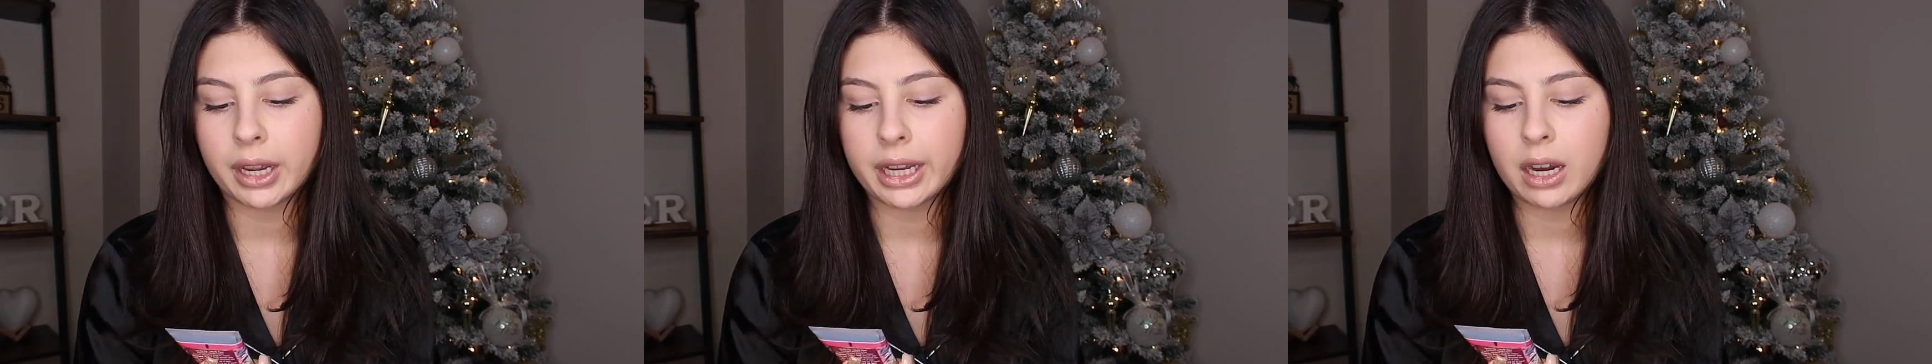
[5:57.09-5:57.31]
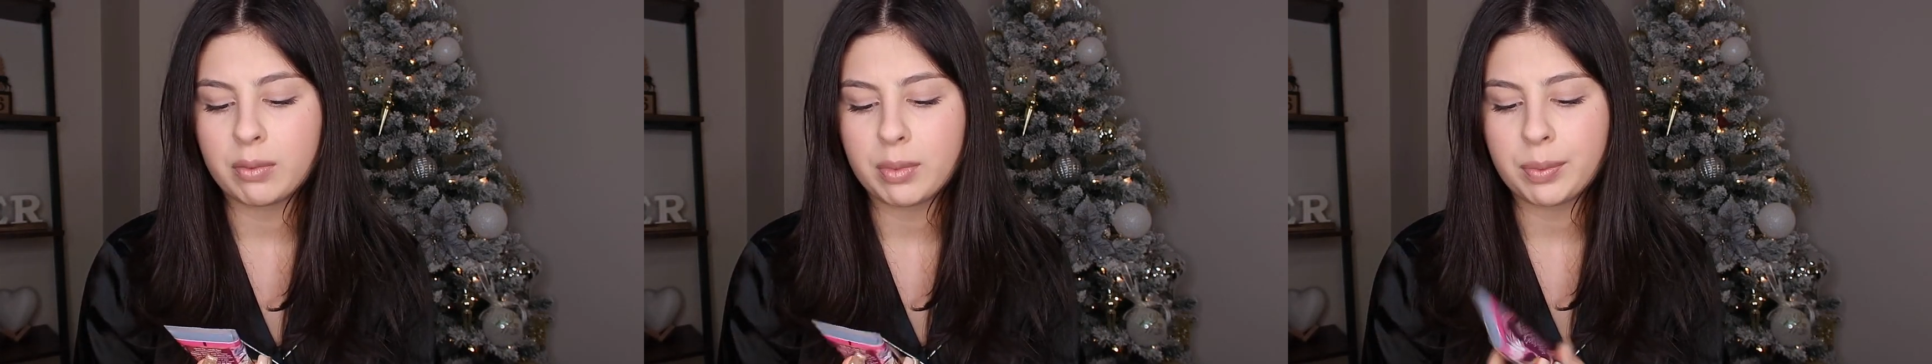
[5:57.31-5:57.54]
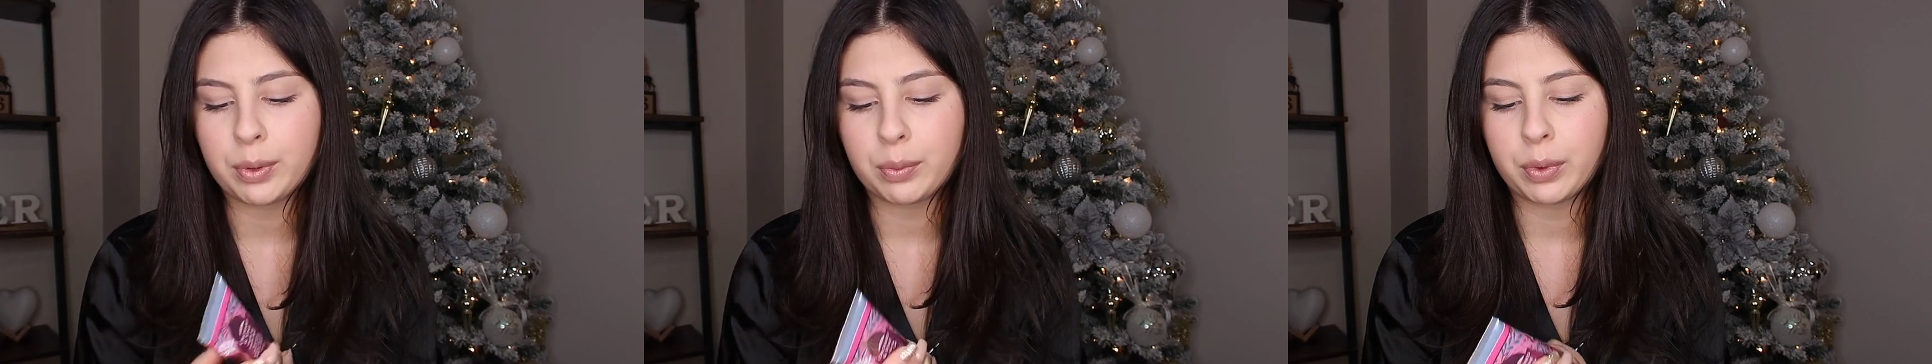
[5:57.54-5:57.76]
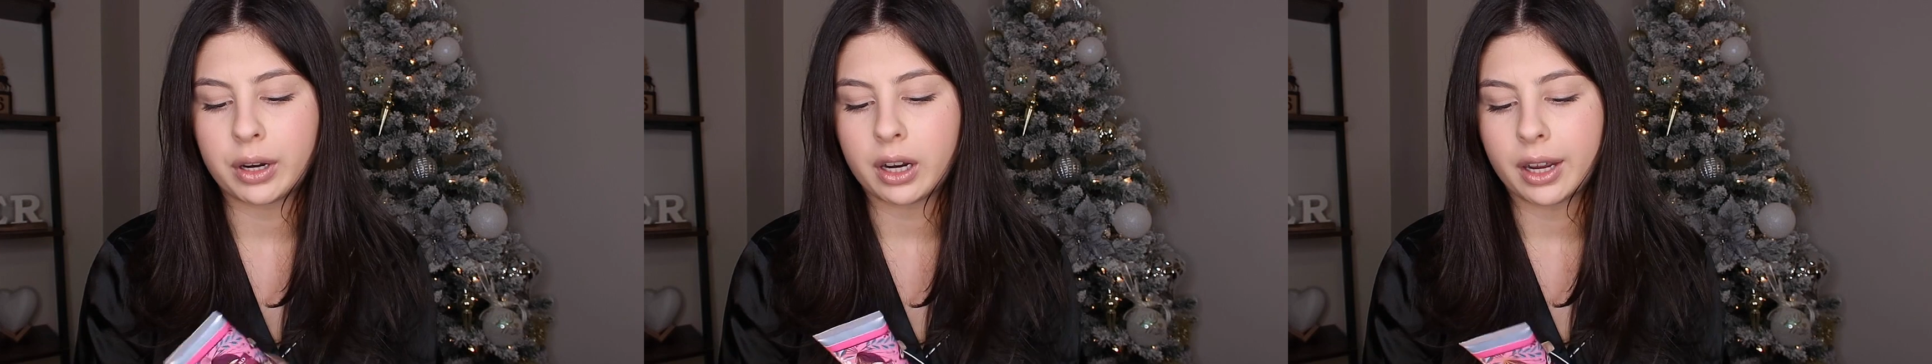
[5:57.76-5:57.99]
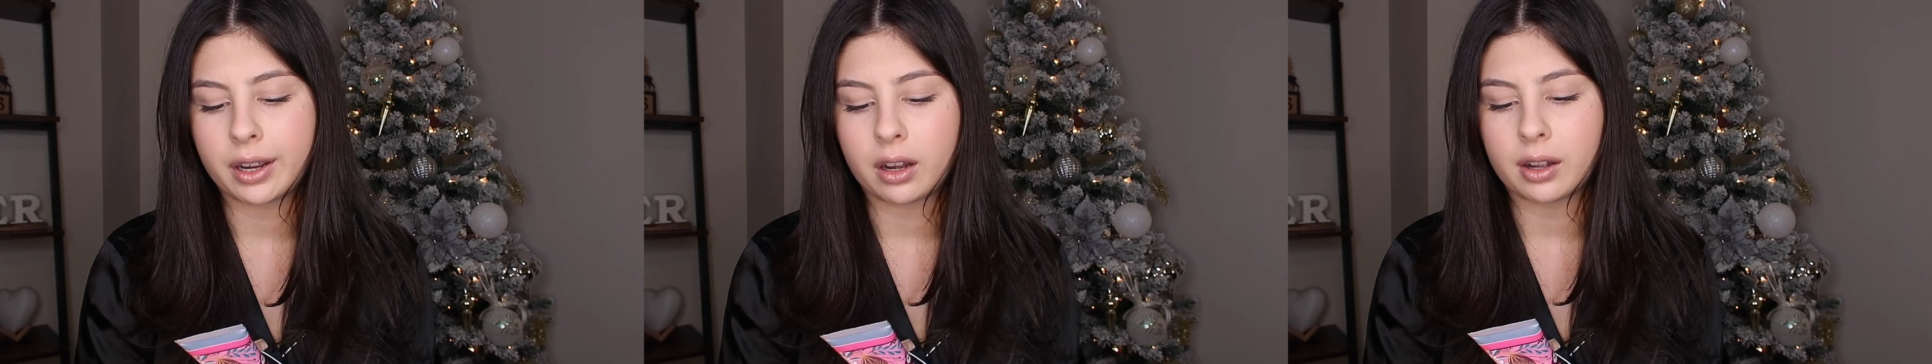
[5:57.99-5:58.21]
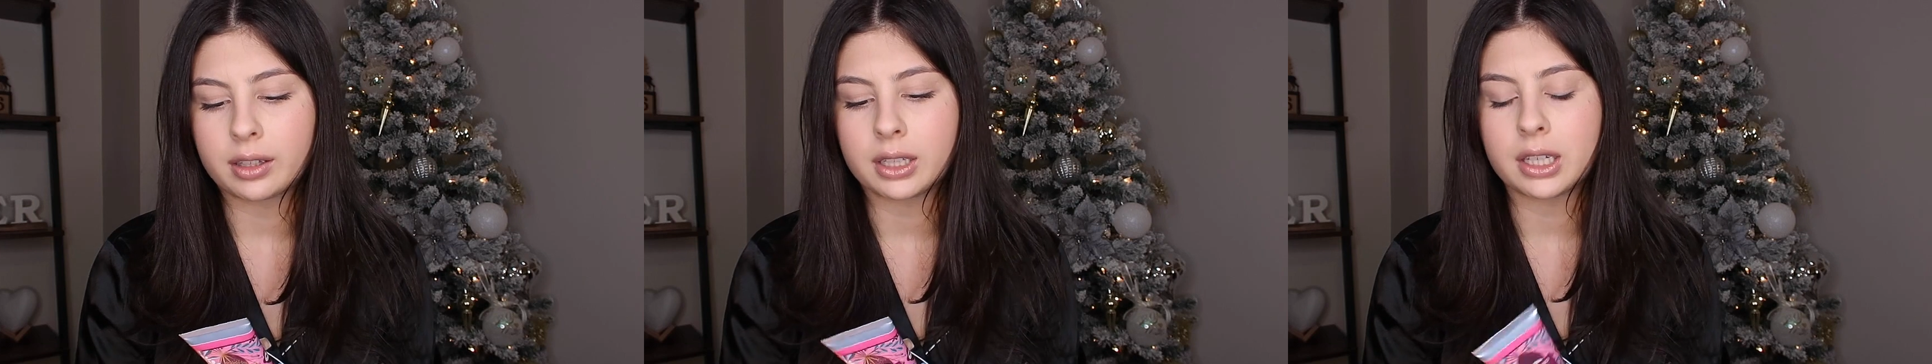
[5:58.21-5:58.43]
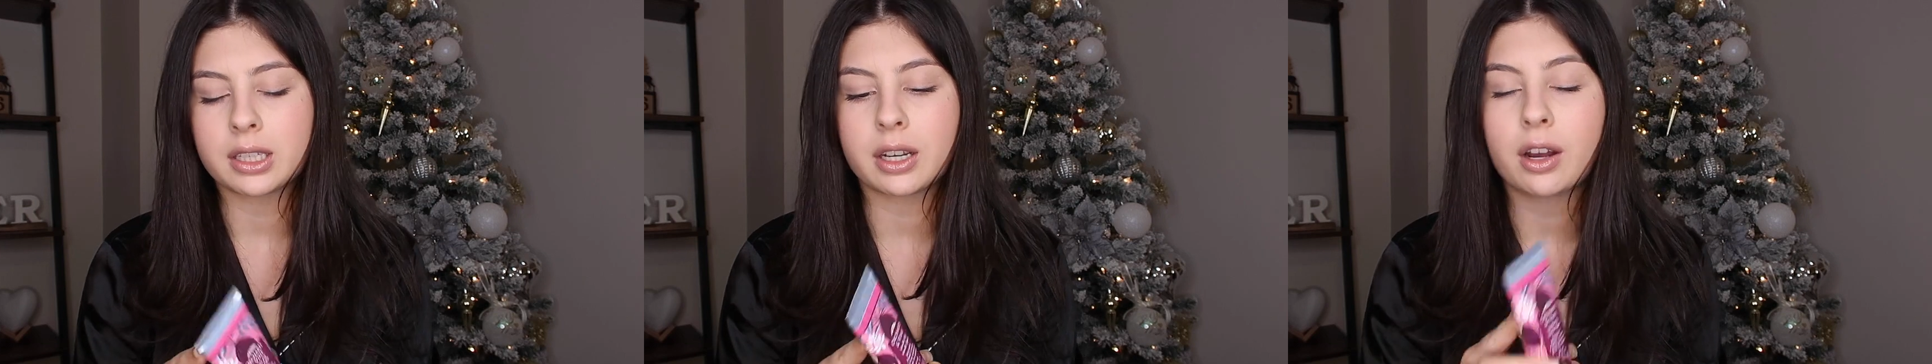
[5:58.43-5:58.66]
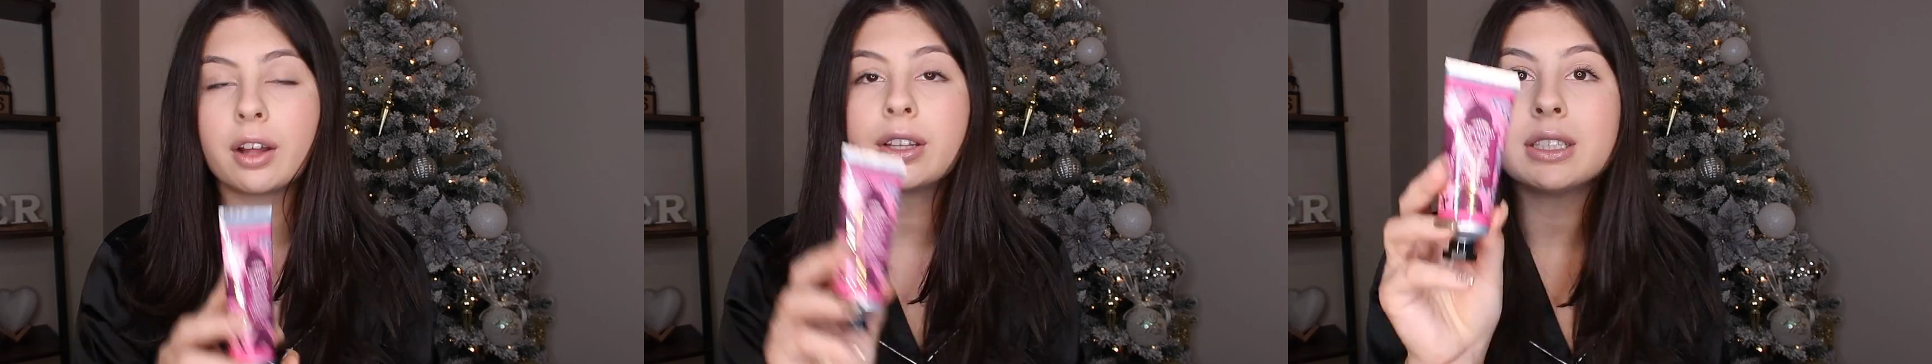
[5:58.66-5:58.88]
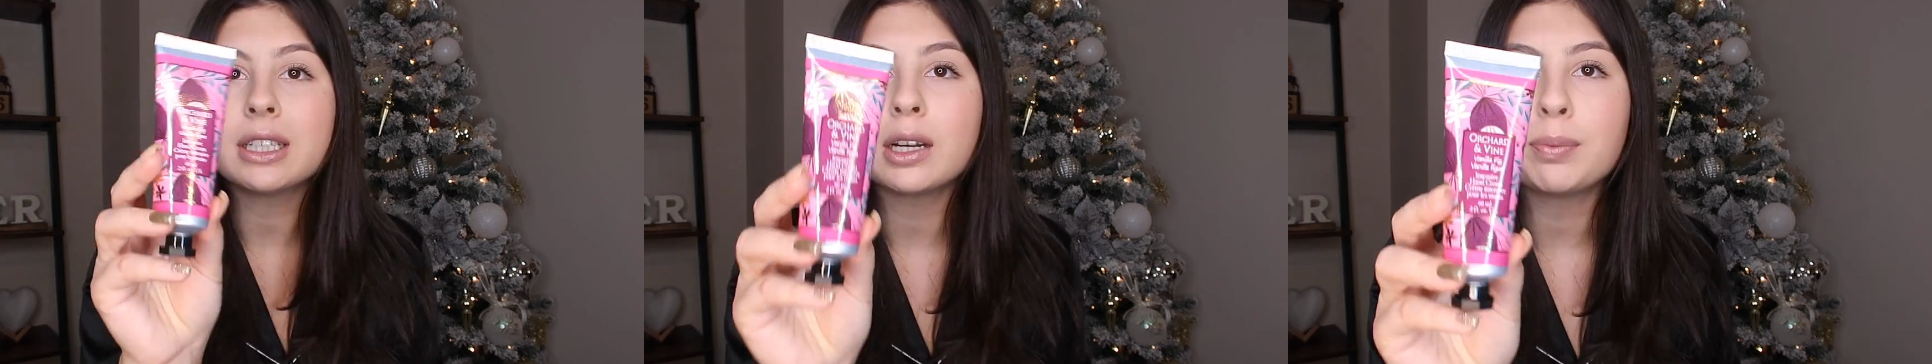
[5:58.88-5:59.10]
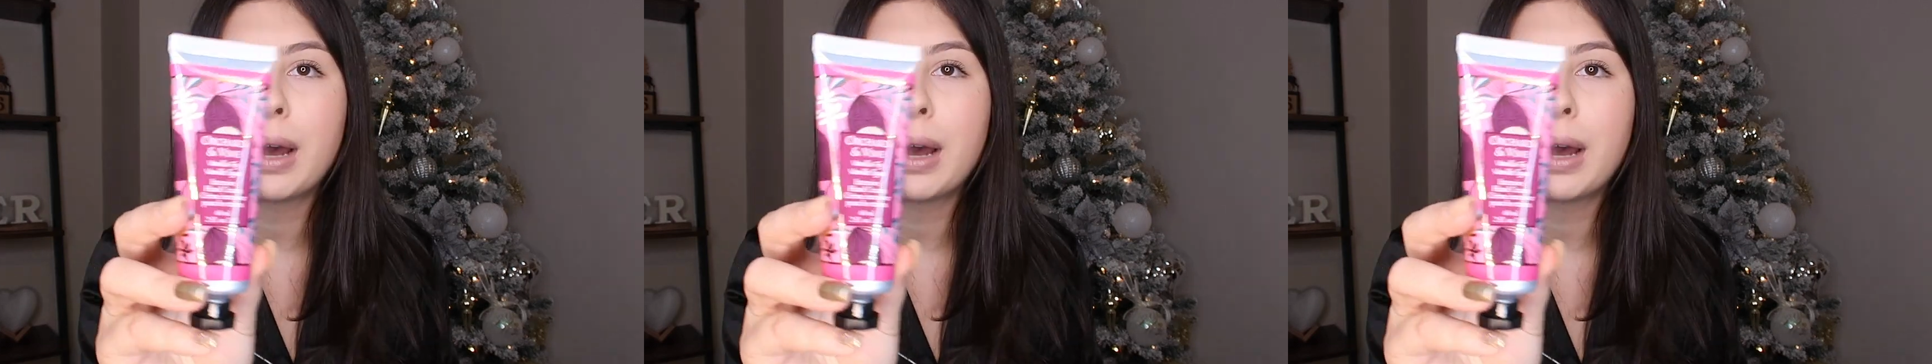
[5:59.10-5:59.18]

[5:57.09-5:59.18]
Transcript: I can't remember where I got these. I got these in a